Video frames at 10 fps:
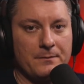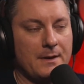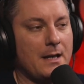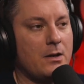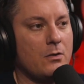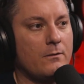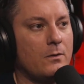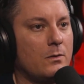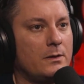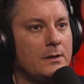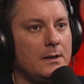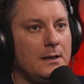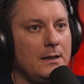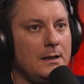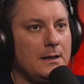Thank you for
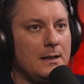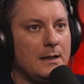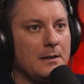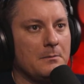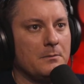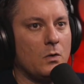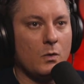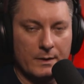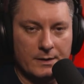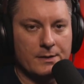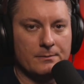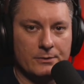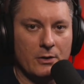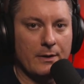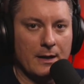always
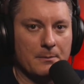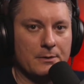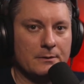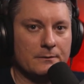showing up.